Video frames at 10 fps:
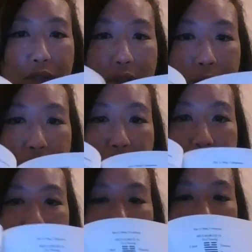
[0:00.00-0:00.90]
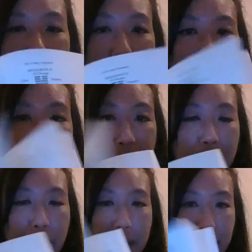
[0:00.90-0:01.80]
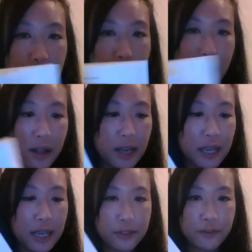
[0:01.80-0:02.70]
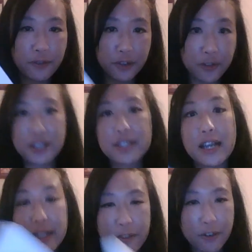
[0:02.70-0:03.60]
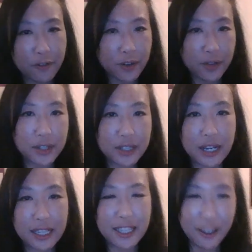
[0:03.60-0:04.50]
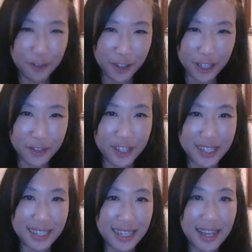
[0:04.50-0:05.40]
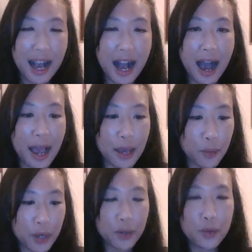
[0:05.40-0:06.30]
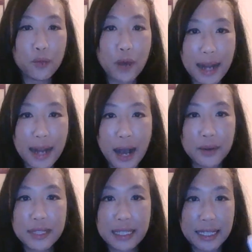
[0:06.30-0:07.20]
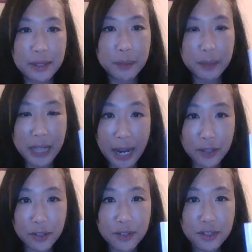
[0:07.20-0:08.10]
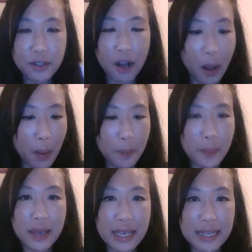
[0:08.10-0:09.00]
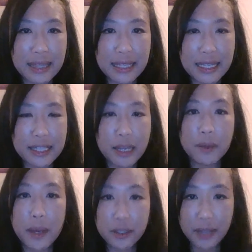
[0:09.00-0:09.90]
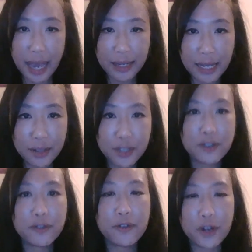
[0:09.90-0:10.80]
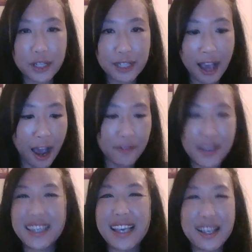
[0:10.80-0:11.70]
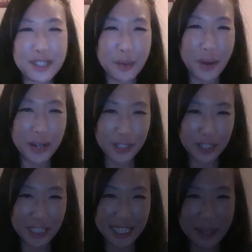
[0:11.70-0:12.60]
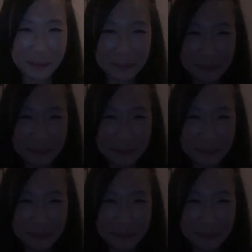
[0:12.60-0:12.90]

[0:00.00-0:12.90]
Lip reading: So this is something I would recommend as well for further study if you're interested. I will write out the titles in the supplemental handouts for you to have in case you want to look it up.